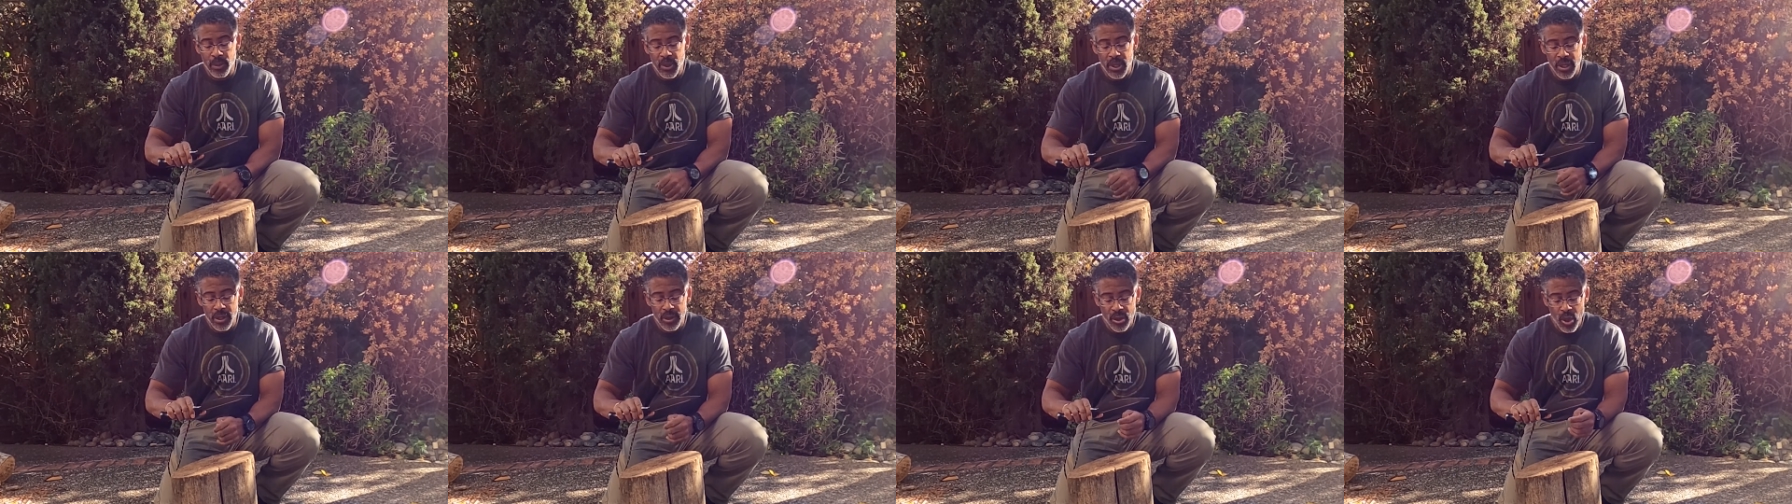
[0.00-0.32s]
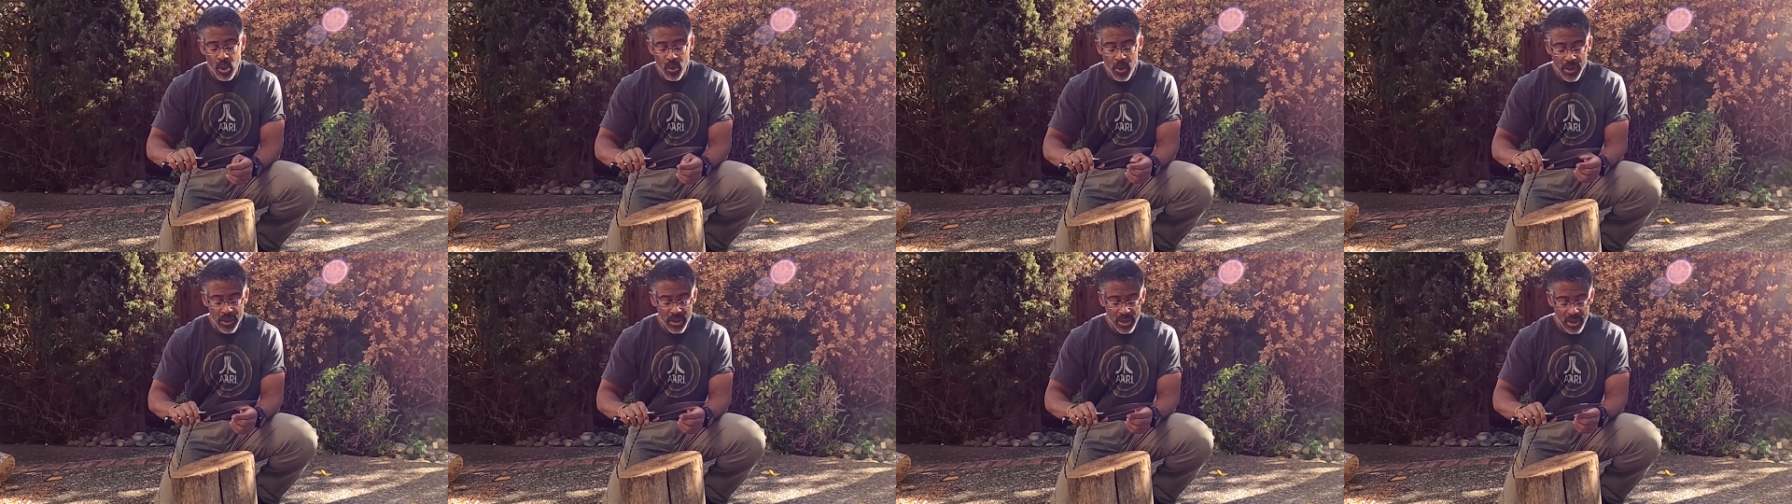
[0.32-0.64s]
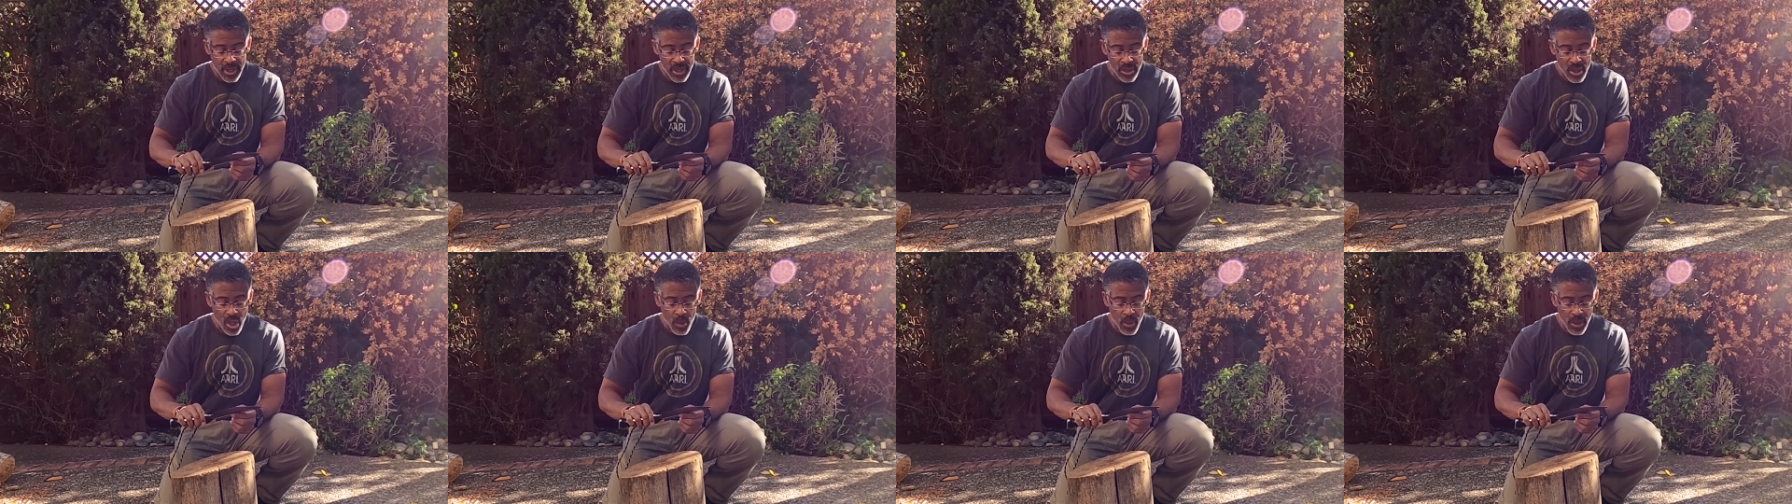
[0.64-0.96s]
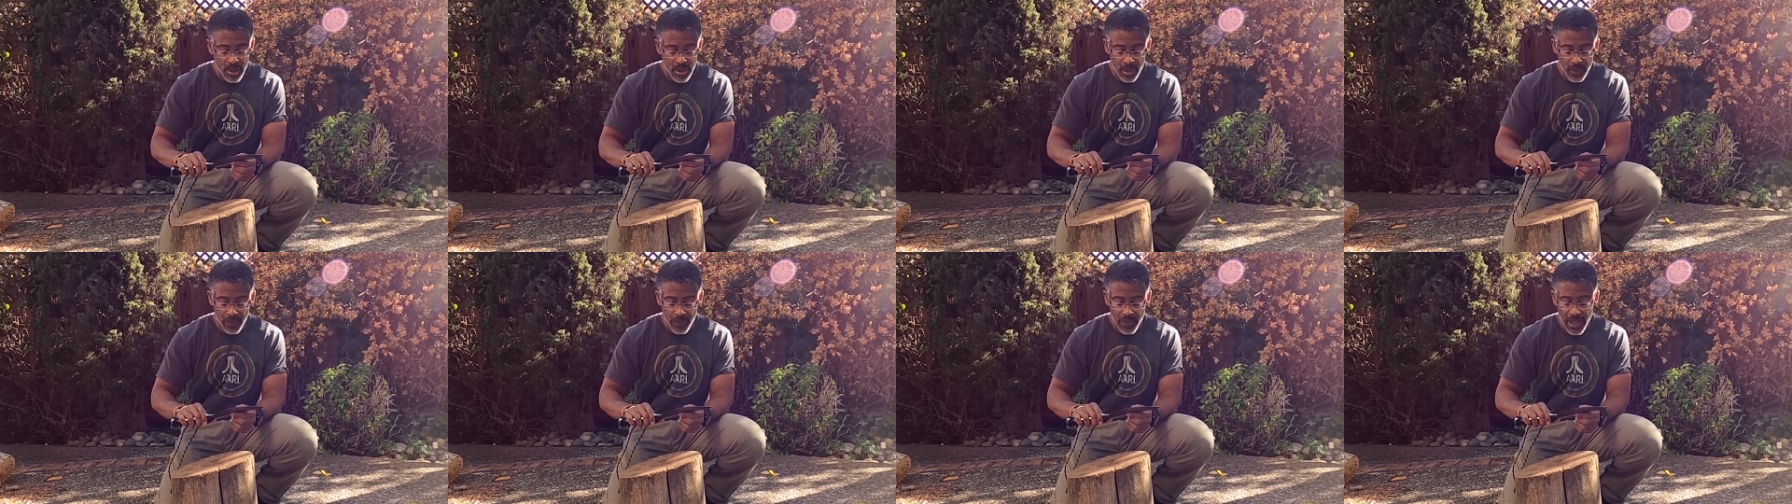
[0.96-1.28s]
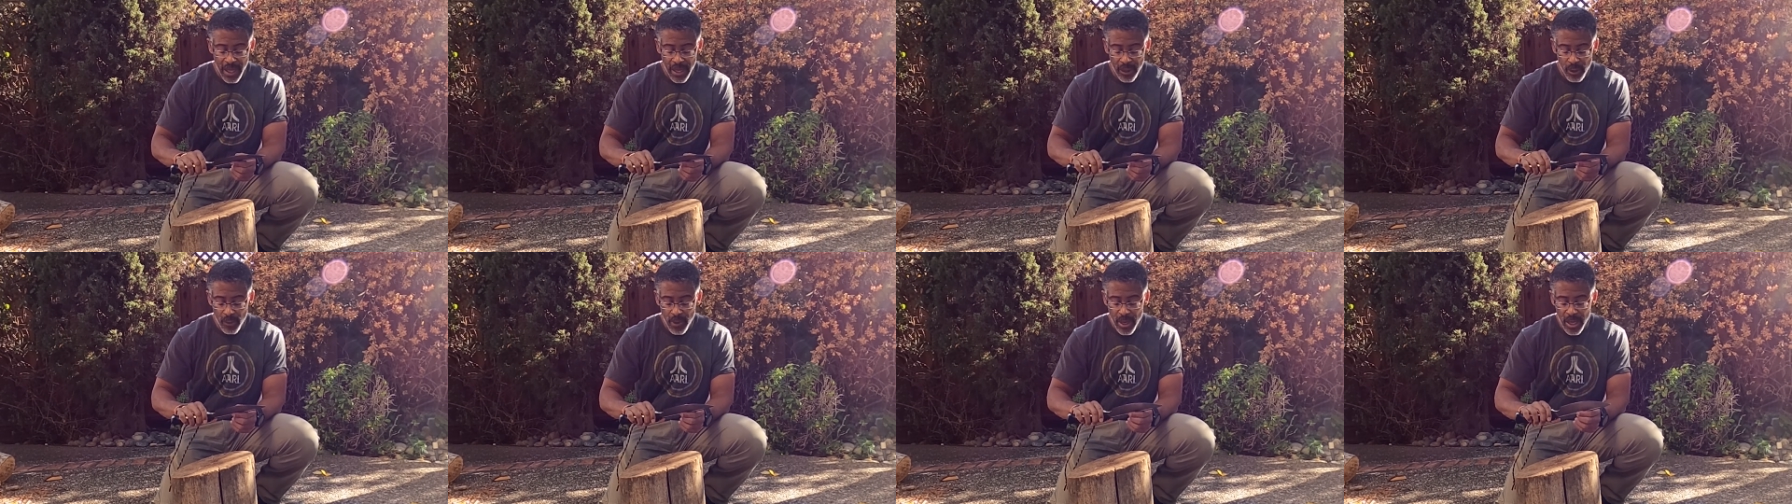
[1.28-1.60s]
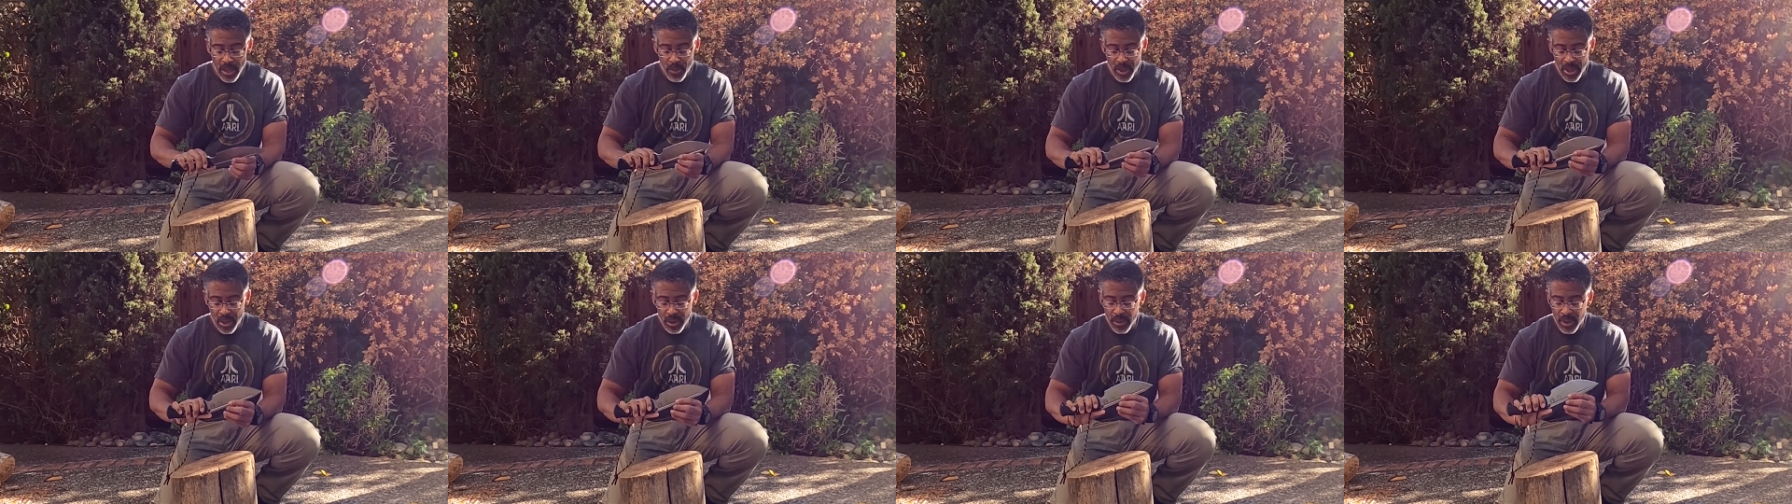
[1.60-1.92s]
I mean, it's almost a flat
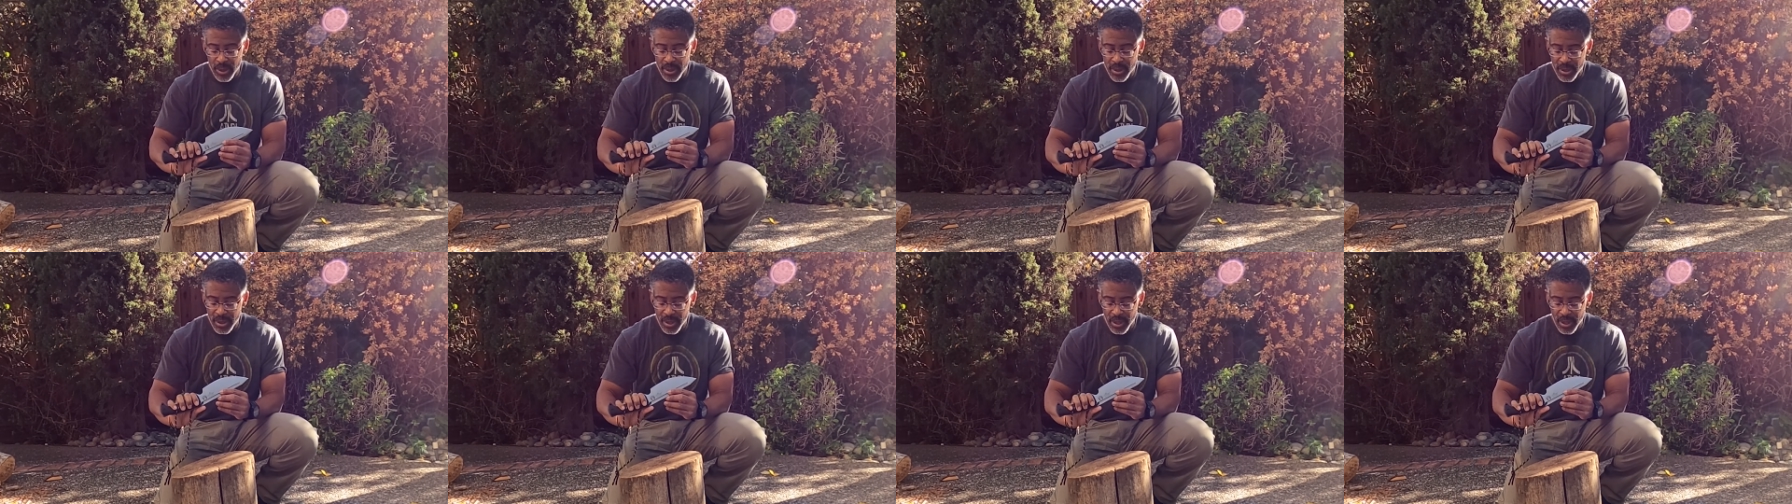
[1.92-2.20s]
grind, but you can